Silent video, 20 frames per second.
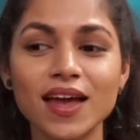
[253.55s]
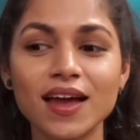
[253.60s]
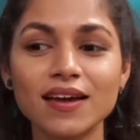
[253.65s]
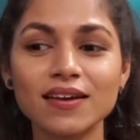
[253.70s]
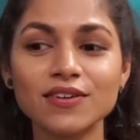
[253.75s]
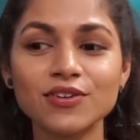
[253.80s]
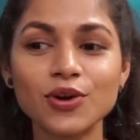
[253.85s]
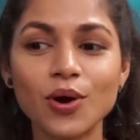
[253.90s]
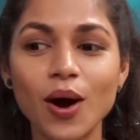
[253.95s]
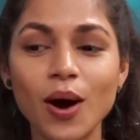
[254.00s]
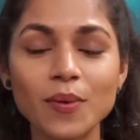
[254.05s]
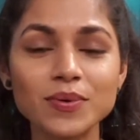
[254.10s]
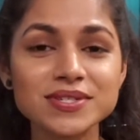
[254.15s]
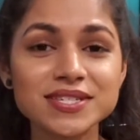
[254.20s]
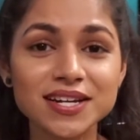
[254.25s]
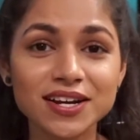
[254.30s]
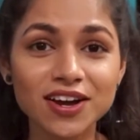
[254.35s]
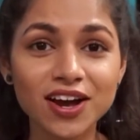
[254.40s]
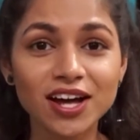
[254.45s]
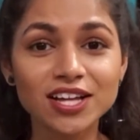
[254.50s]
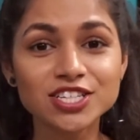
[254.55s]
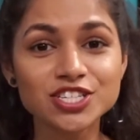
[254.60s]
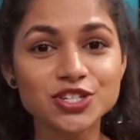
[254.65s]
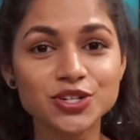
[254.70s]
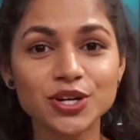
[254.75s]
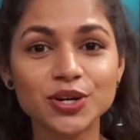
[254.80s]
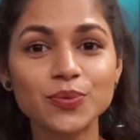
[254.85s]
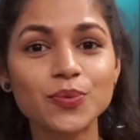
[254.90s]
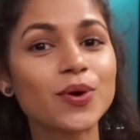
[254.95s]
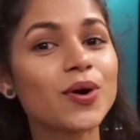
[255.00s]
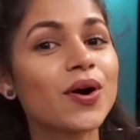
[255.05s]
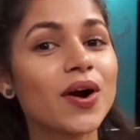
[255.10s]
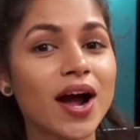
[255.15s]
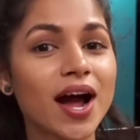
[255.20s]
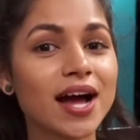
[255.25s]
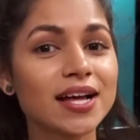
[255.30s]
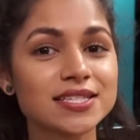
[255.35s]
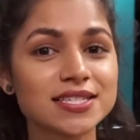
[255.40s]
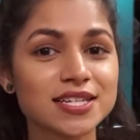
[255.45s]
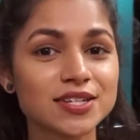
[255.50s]
you know, I was in a country where
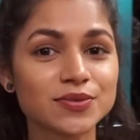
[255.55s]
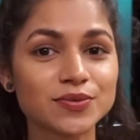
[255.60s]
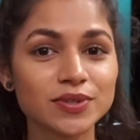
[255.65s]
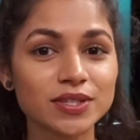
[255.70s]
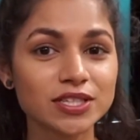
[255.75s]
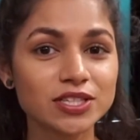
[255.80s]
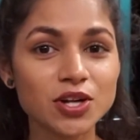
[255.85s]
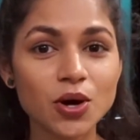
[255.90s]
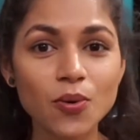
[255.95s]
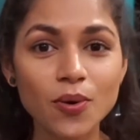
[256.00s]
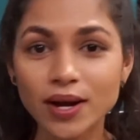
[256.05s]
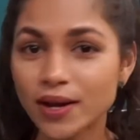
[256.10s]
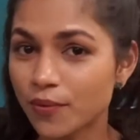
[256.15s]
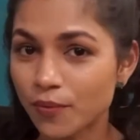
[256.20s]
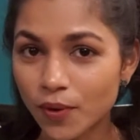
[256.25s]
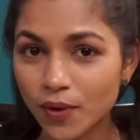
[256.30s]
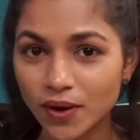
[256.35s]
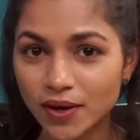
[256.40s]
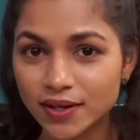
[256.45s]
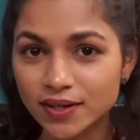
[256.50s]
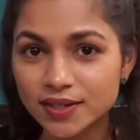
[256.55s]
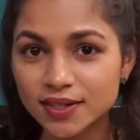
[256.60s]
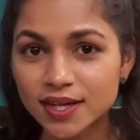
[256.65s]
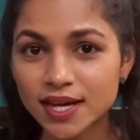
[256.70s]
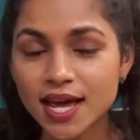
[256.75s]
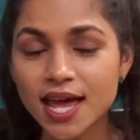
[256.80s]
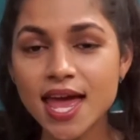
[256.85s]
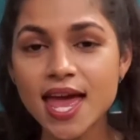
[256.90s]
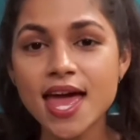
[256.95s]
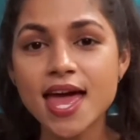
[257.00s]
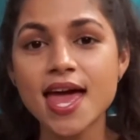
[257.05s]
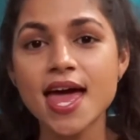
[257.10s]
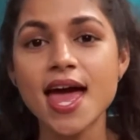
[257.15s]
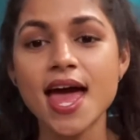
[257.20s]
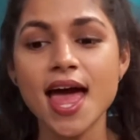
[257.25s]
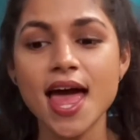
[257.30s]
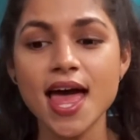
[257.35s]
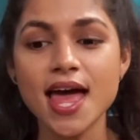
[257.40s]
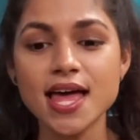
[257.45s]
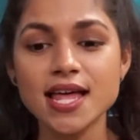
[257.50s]
I didn't really know anyone
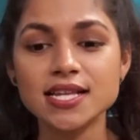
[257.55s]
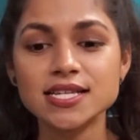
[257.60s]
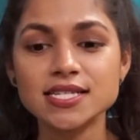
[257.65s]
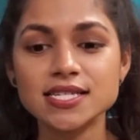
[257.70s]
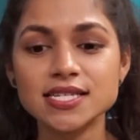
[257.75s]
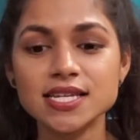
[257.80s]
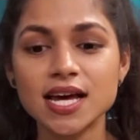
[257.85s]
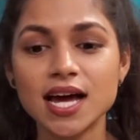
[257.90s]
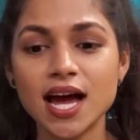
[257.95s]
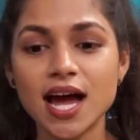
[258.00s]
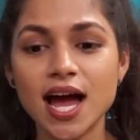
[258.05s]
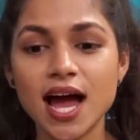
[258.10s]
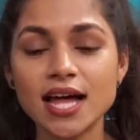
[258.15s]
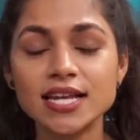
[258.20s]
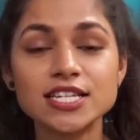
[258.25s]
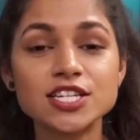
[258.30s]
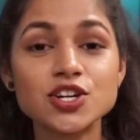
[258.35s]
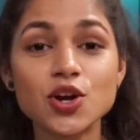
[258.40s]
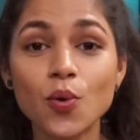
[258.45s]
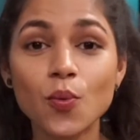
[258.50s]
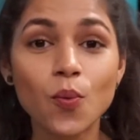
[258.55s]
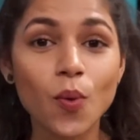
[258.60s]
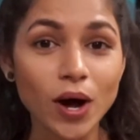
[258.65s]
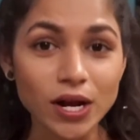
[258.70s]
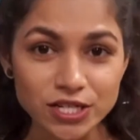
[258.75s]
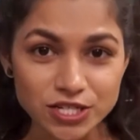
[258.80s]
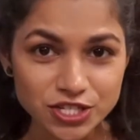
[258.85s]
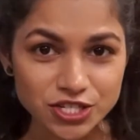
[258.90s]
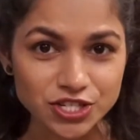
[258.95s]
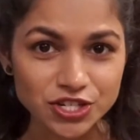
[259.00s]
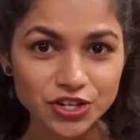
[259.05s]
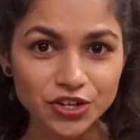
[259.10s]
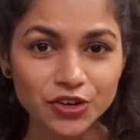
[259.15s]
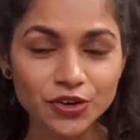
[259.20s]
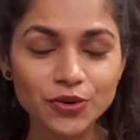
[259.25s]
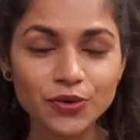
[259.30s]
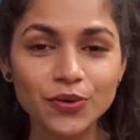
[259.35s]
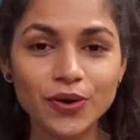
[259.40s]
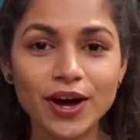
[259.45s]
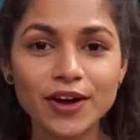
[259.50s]
and I didn't know what to
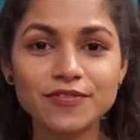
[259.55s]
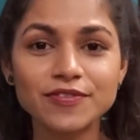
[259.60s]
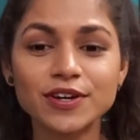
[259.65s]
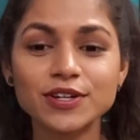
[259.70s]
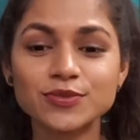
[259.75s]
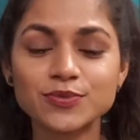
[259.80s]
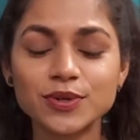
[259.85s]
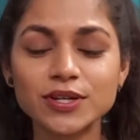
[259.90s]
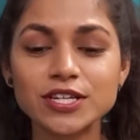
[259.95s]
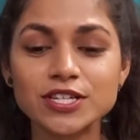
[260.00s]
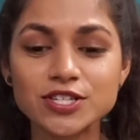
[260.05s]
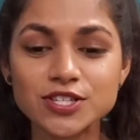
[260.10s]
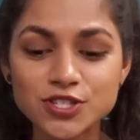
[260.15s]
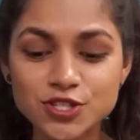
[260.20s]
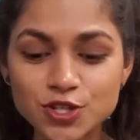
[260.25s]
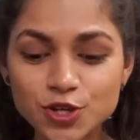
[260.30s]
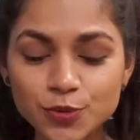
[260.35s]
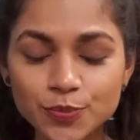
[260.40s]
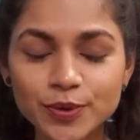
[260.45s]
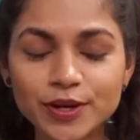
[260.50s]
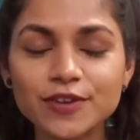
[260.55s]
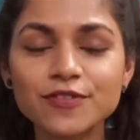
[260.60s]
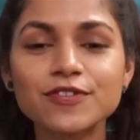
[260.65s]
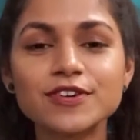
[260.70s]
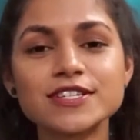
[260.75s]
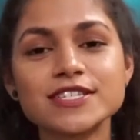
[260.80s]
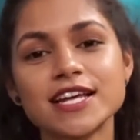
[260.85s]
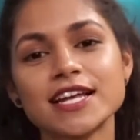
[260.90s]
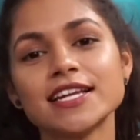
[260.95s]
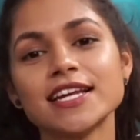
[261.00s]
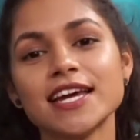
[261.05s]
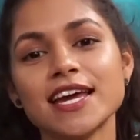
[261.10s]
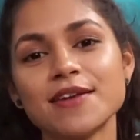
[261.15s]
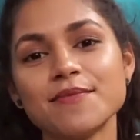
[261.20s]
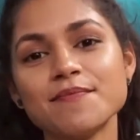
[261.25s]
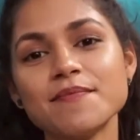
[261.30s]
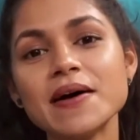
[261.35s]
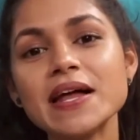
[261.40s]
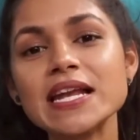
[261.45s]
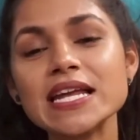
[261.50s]
do. I felt really stupid for sending
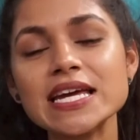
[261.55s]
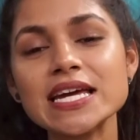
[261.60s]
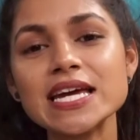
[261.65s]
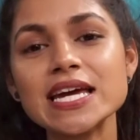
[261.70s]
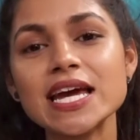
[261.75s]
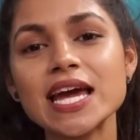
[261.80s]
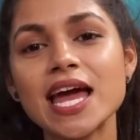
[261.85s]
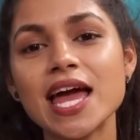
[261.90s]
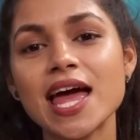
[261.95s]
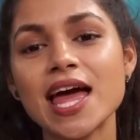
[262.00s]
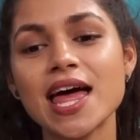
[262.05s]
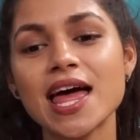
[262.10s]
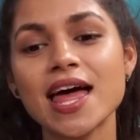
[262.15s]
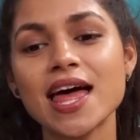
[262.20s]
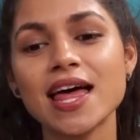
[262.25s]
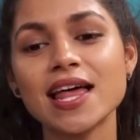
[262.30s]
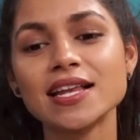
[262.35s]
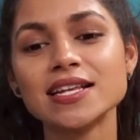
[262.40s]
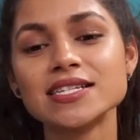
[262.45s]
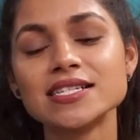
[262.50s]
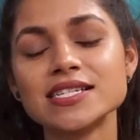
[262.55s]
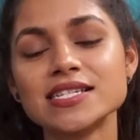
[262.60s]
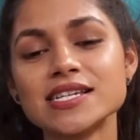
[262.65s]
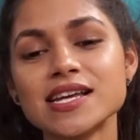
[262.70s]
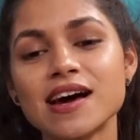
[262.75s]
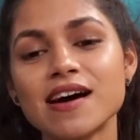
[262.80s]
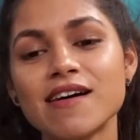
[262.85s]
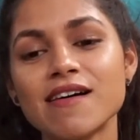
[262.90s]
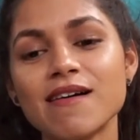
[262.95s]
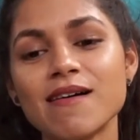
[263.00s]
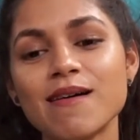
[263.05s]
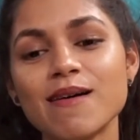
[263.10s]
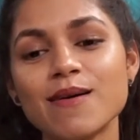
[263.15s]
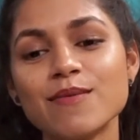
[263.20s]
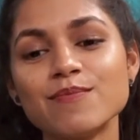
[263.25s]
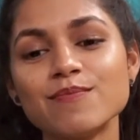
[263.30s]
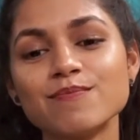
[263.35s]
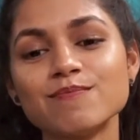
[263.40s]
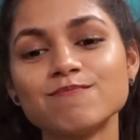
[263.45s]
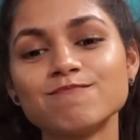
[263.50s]
in money and
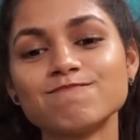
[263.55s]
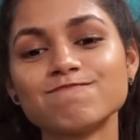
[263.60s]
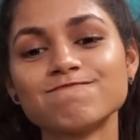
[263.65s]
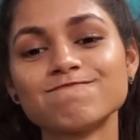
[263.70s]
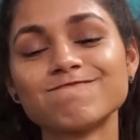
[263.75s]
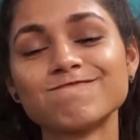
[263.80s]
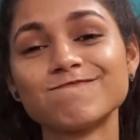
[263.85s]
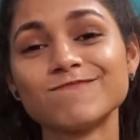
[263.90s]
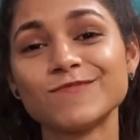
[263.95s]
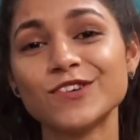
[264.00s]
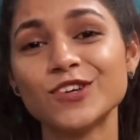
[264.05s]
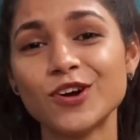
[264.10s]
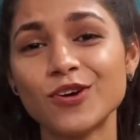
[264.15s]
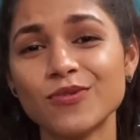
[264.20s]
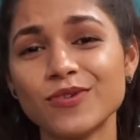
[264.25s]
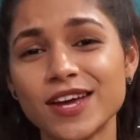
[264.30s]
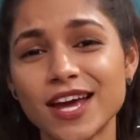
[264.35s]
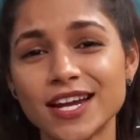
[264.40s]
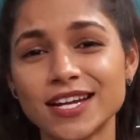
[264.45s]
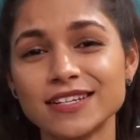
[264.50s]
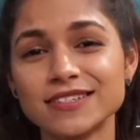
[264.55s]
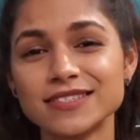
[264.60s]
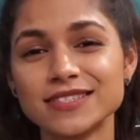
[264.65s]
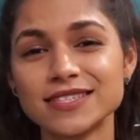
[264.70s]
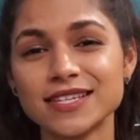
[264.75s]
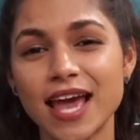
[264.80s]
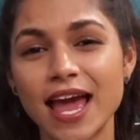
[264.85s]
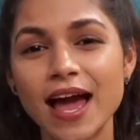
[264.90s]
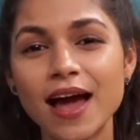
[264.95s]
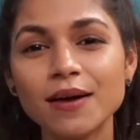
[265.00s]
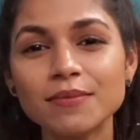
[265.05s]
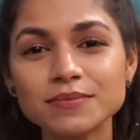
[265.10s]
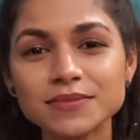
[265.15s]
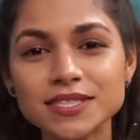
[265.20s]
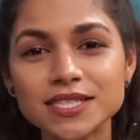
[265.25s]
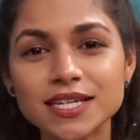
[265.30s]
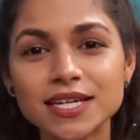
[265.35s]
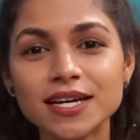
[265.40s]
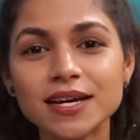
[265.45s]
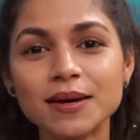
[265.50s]
you know, getting scammed
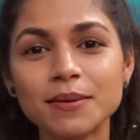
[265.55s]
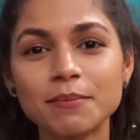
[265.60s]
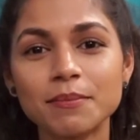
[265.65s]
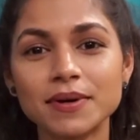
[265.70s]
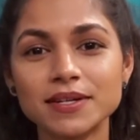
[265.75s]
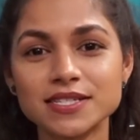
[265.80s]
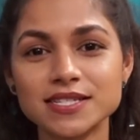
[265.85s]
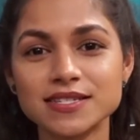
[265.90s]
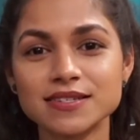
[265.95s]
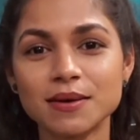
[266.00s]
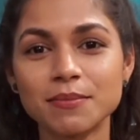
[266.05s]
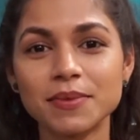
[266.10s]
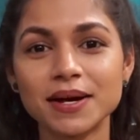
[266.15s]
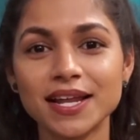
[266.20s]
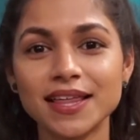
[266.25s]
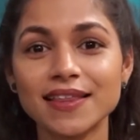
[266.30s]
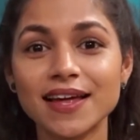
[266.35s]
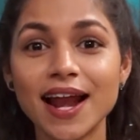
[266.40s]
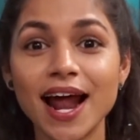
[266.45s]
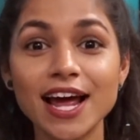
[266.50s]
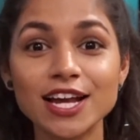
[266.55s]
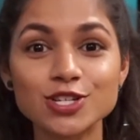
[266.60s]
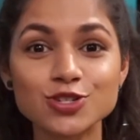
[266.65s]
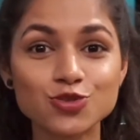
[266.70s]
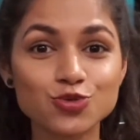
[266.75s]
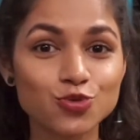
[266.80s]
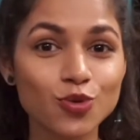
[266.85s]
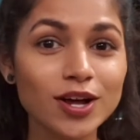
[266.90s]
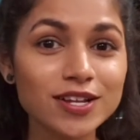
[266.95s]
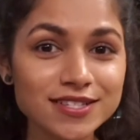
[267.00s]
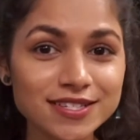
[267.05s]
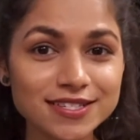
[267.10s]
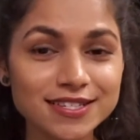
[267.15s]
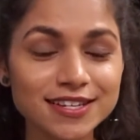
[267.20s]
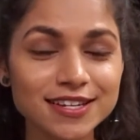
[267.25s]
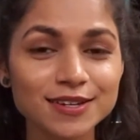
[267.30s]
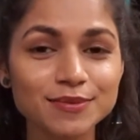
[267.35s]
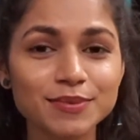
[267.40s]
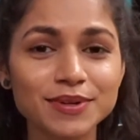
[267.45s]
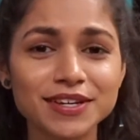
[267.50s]
by somebody that I
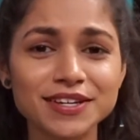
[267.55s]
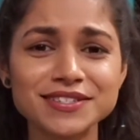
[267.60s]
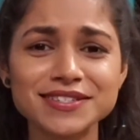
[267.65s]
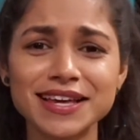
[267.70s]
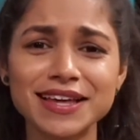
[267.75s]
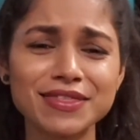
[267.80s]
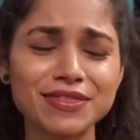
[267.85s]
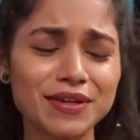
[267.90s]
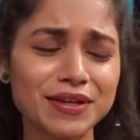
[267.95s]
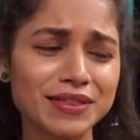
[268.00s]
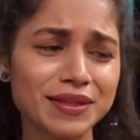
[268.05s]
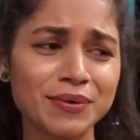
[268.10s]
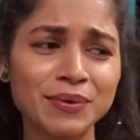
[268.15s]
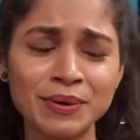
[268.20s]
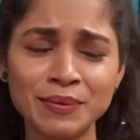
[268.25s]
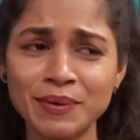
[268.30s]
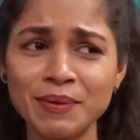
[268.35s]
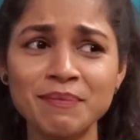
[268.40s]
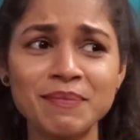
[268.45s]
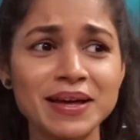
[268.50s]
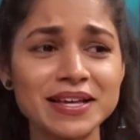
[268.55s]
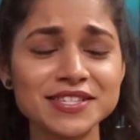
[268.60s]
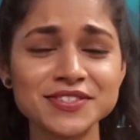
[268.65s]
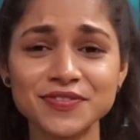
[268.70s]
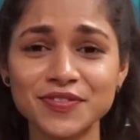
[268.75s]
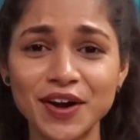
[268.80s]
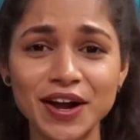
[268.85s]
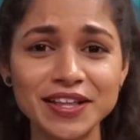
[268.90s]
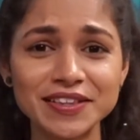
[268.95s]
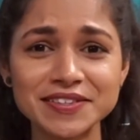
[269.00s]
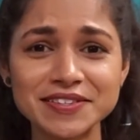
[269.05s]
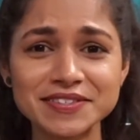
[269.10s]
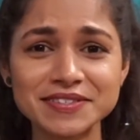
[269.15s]
trusted because I thought that we were best friends.